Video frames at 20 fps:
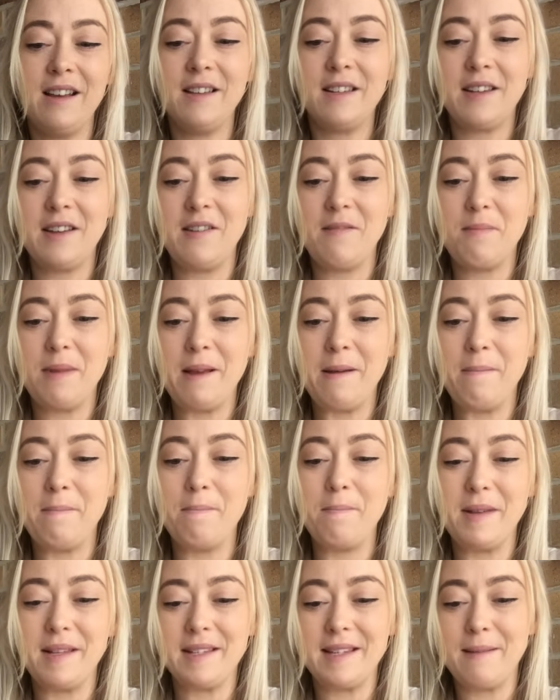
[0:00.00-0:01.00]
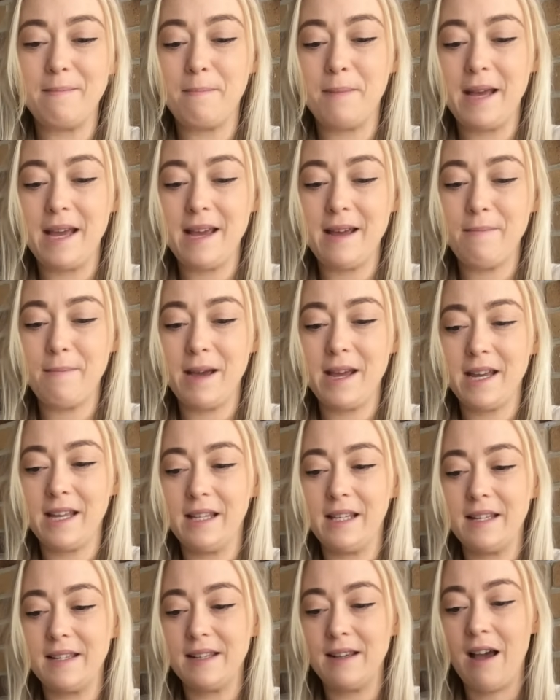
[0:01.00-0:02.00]
So you've been busy bee, making
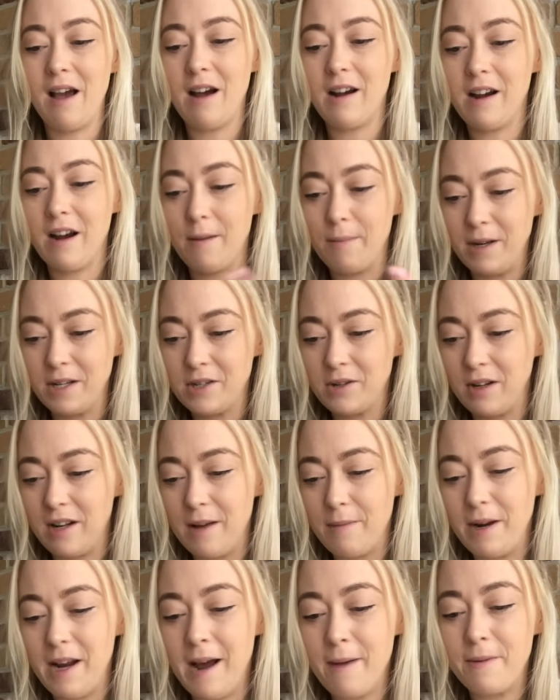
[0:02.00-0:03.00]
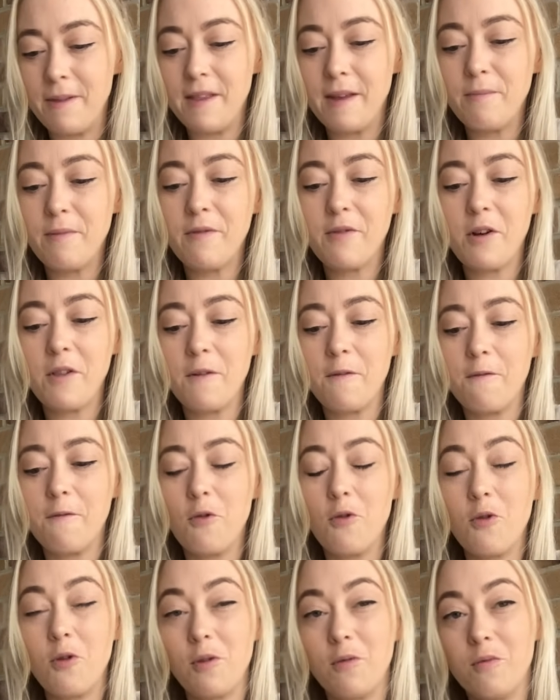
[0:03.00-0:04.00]
this come into alignment happen. Then we've got the
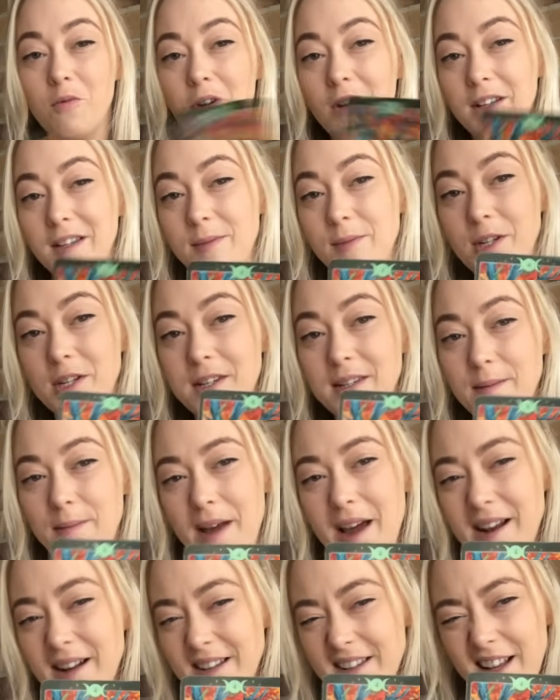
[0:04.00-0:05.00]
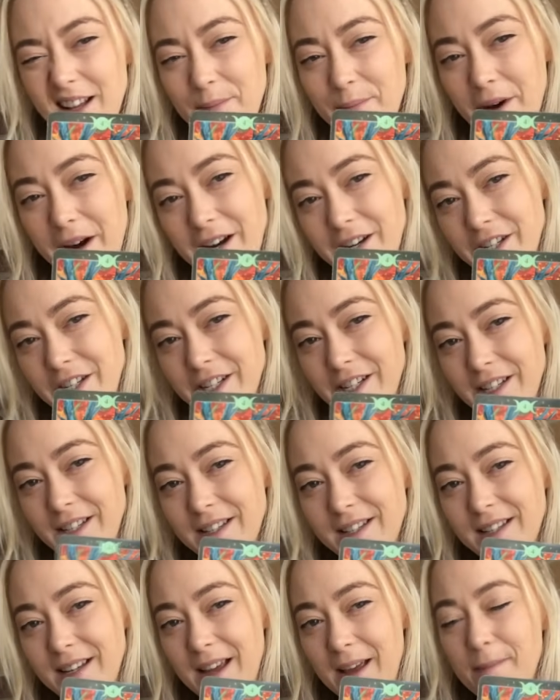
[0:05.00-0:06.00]
four of wands, which is about
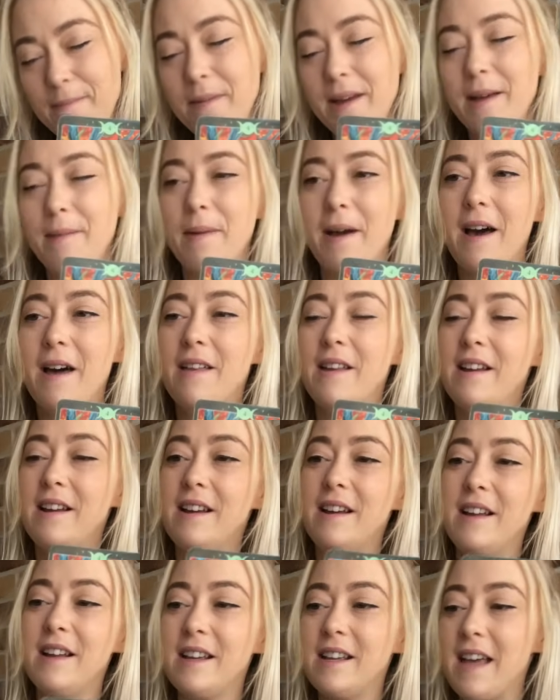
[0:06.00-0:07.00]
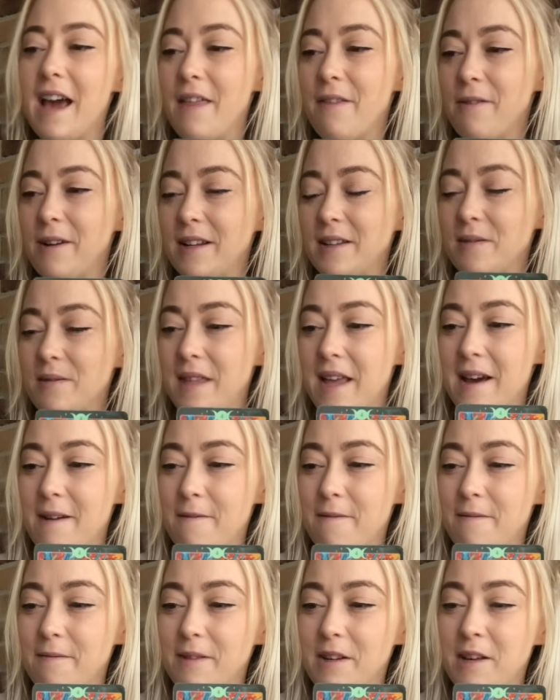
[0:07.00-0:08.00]
celebrations, can be about gatherings with our
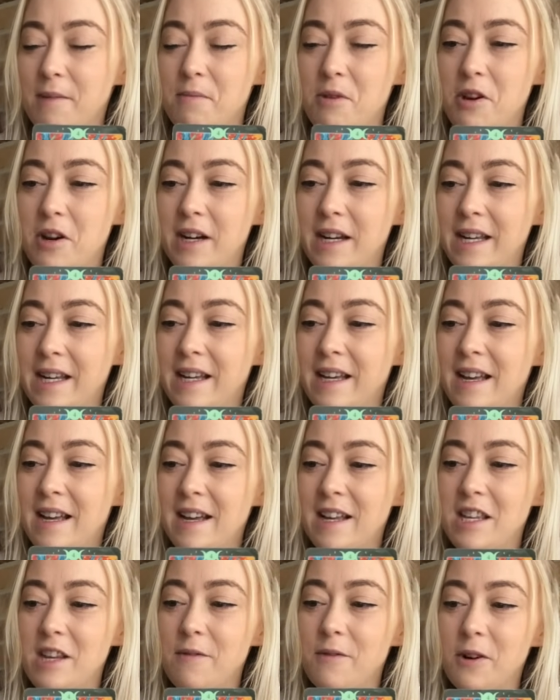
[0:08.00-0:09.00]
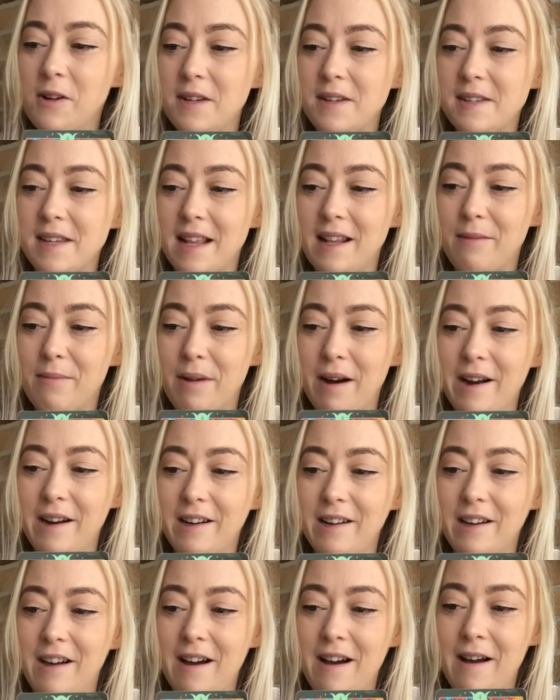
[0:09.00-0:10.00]
community. And you've got to celebrate
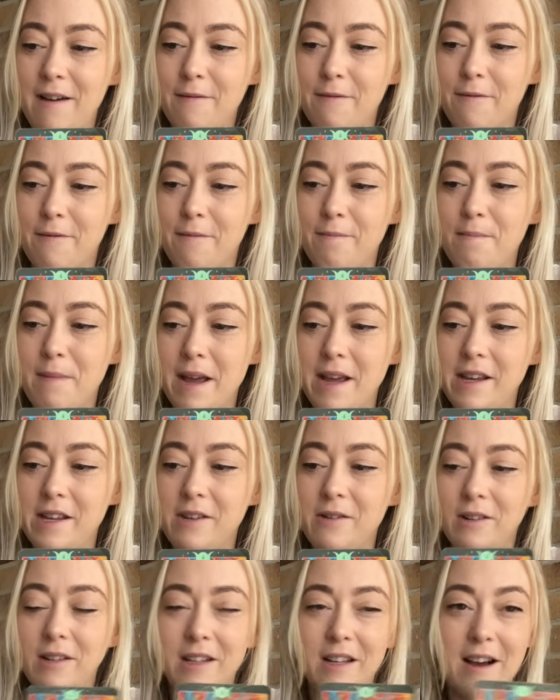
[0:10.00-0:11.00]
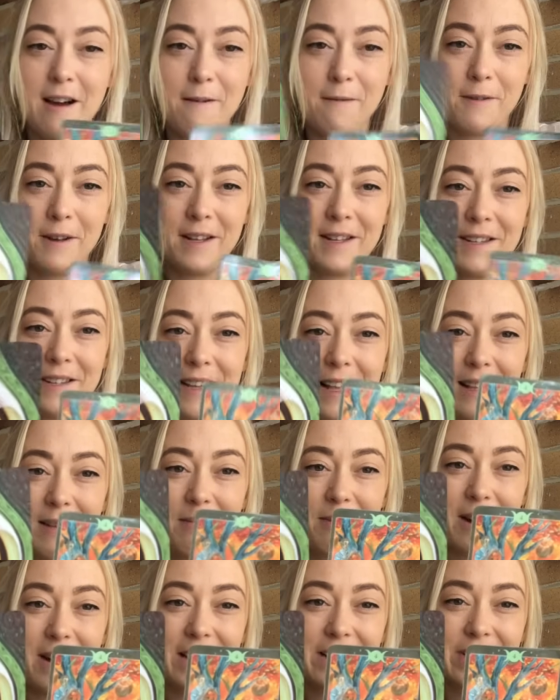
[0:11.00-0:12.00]
life, make your life a
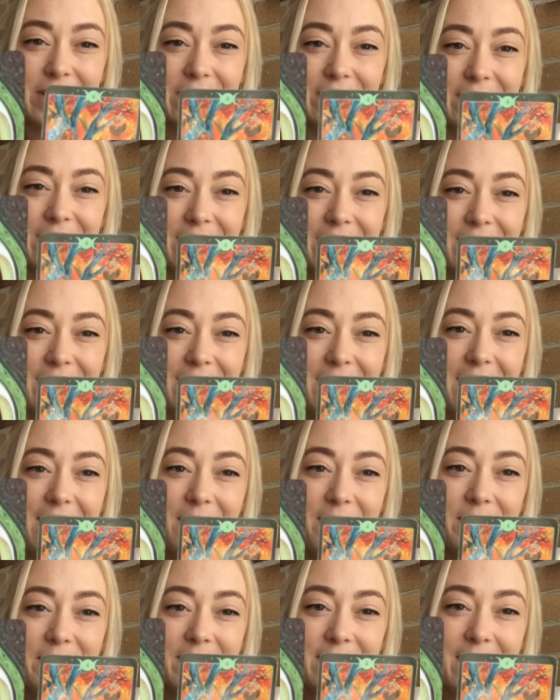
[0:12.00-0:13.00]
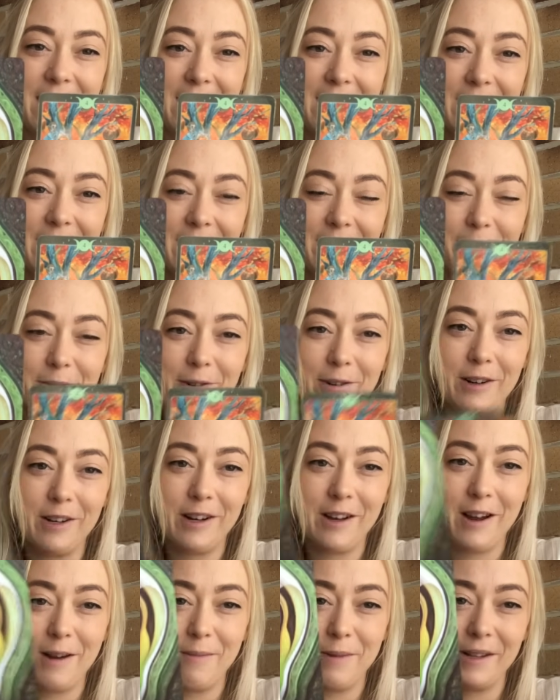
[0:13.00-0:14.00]
celebration. How is that in for
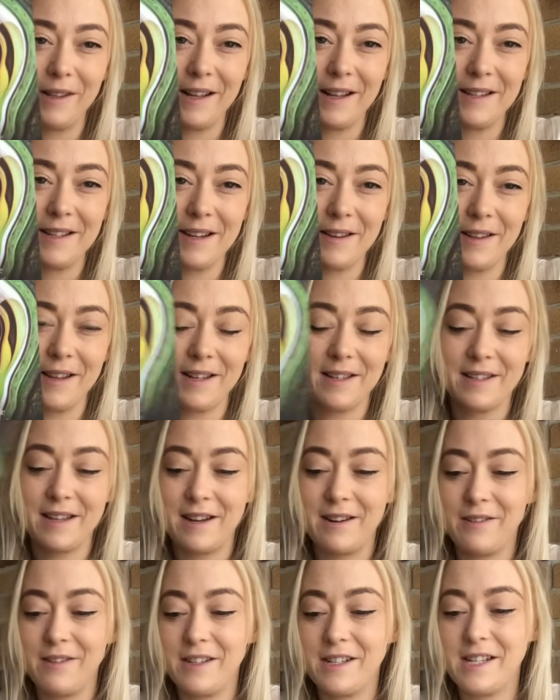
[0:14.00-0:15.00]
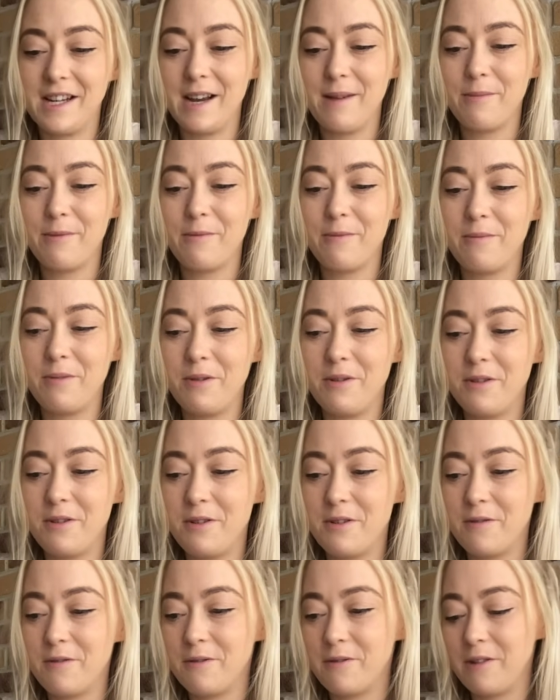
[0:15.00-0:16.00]
alignment? That's how they sat on the table.
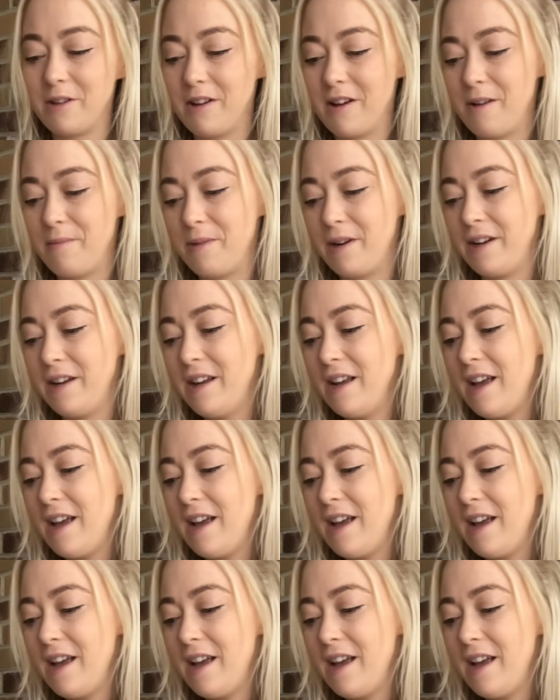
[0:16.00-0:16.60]
Beautiful alignment.